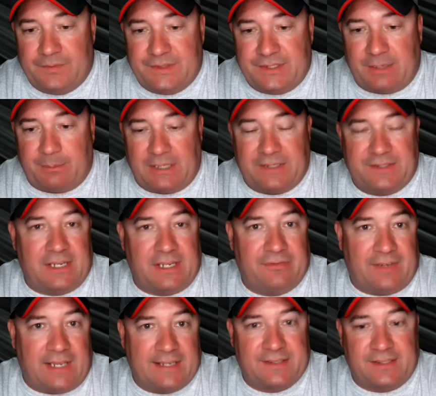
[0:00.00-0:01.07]
Some might say
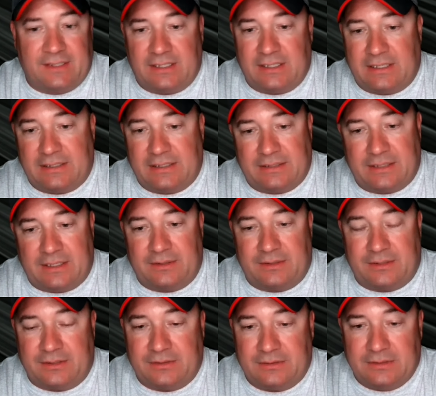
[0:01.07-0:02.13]
fascinating. I don't
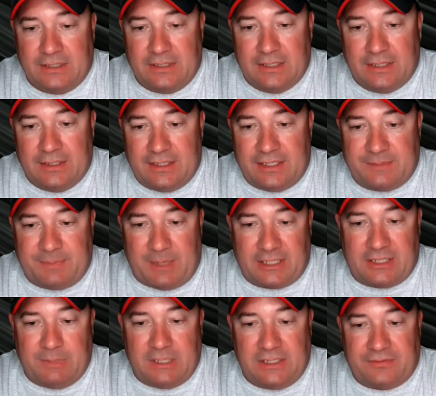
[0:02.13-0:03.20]
know. He's been
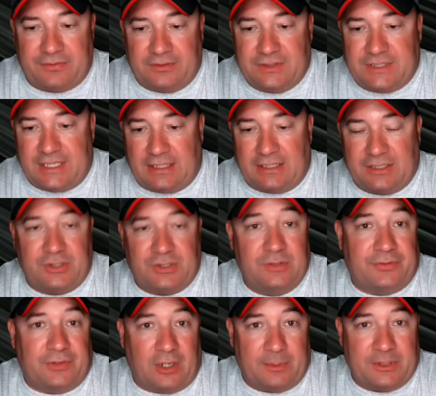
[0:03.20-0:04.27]
committed to LSU
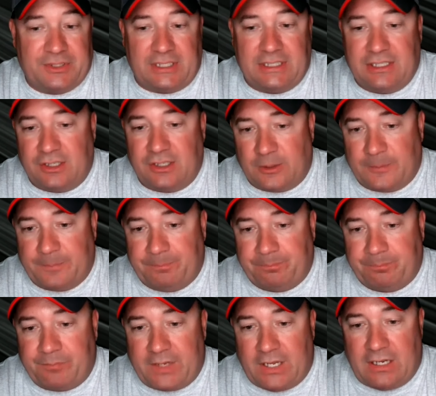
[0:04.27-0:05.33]
for almost a year,
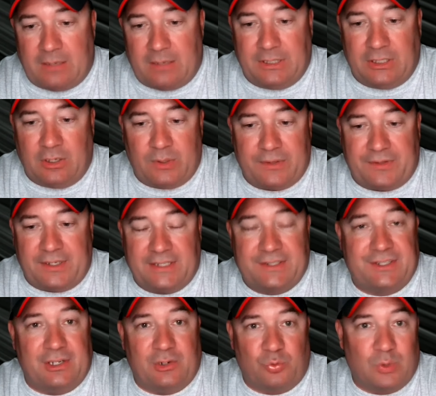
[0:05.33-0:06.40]
but no one thinks
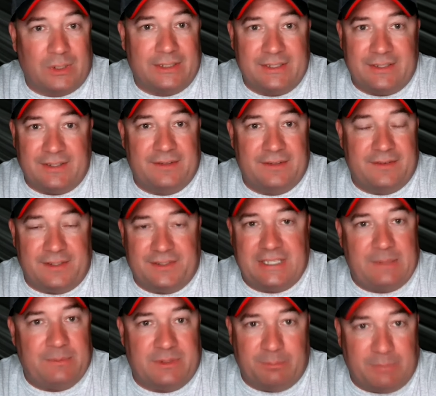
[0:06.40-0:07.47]
they're really the
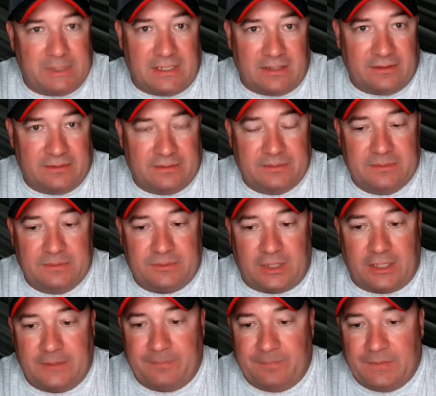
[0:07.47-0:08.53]
team to beat,
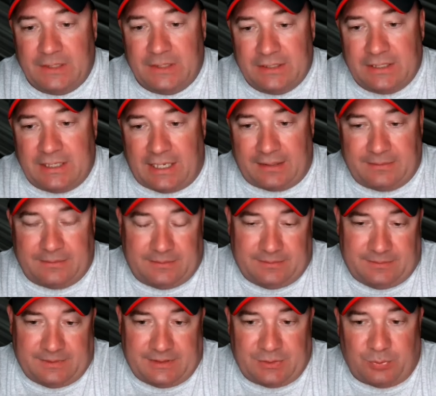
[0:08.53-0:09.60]
right? Yeah.
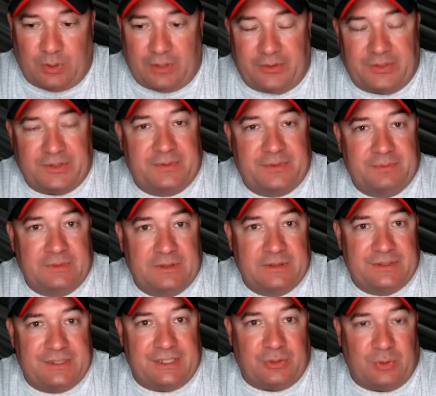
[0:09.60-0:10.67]
It's one of those
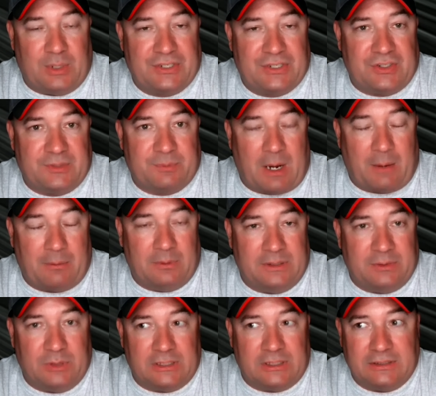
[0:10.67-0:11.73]
situations probably
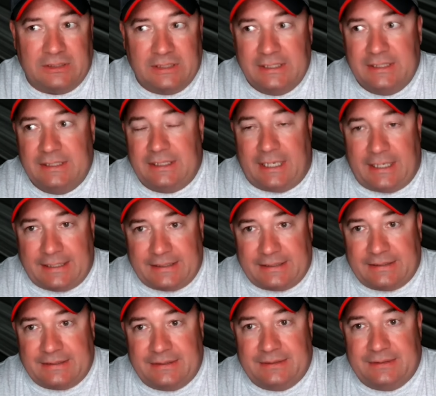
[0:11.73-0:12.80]
where
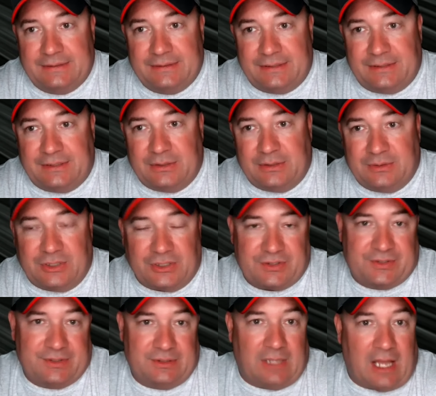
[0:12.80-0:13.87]
the dude
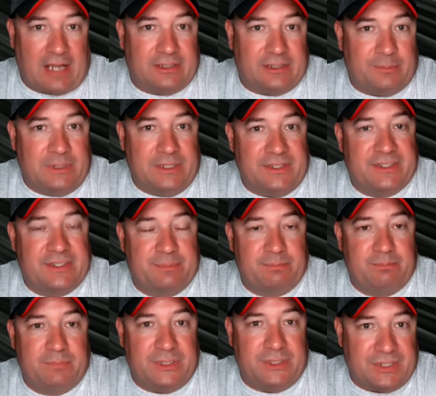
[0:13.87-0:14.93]
just locked up his
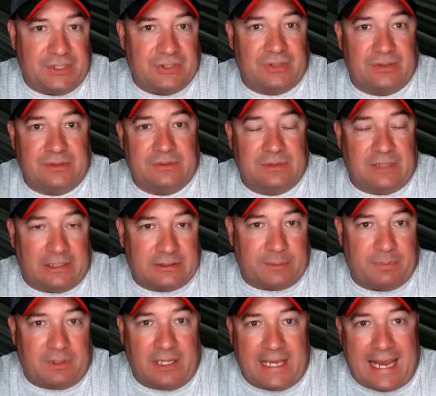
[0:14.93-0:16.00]
position, locked
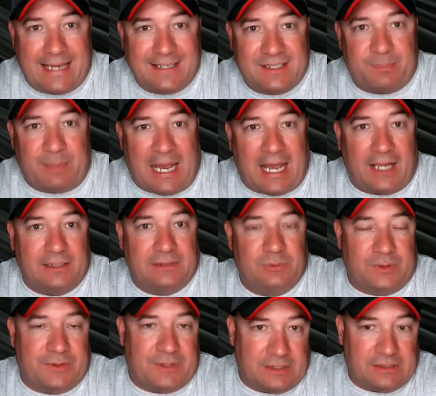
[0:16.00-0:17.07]
up a spot
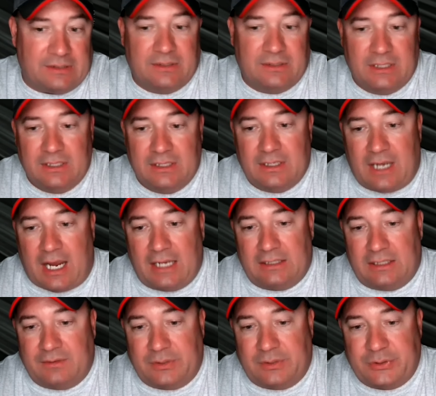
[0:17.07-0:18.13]
with a
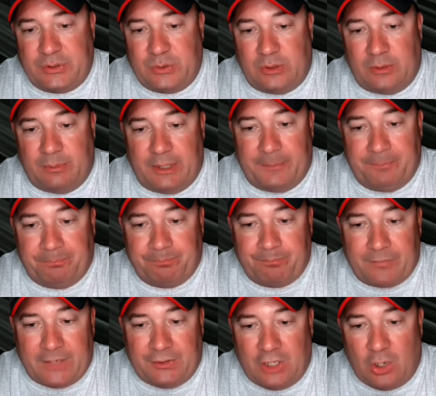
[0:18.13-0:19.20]
high-level school. But
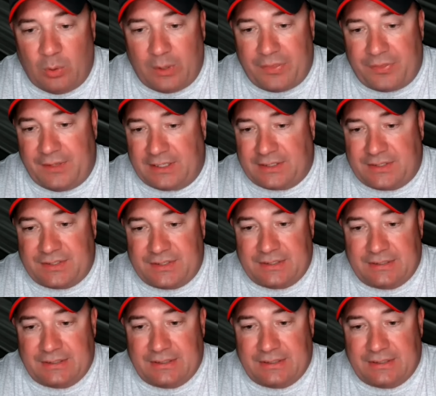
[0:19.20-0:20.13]
no one thinks